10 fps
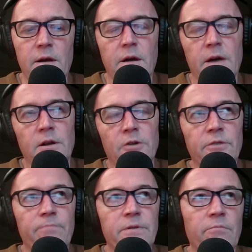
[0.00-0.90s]
And look,
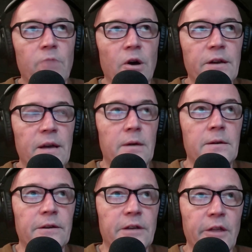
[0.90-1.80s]
you're right.
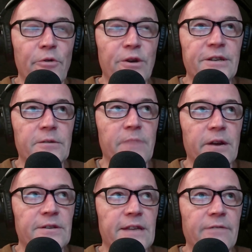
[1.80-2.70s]
There is
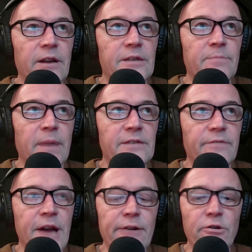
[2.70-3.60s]
definitely a space for
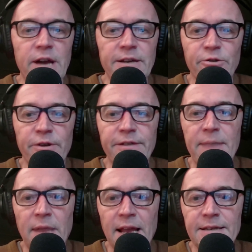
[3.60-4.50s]
an aggregator in that
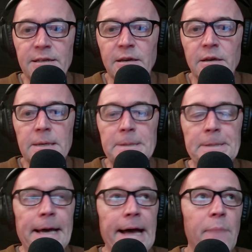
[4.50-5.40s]
place,
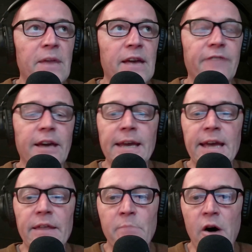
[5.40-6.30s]
if they can get
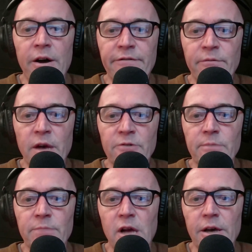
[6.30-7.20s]
the buy-in from those
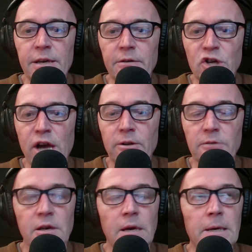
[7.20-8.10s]
supply
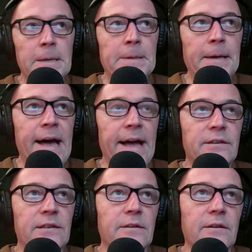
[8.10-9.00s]
channels.
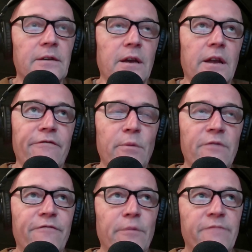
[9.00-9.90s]
And
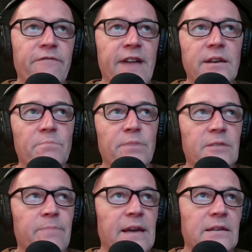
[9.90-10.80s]
from a vendor
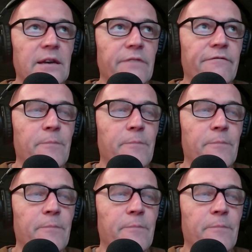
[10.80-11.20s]
perspective,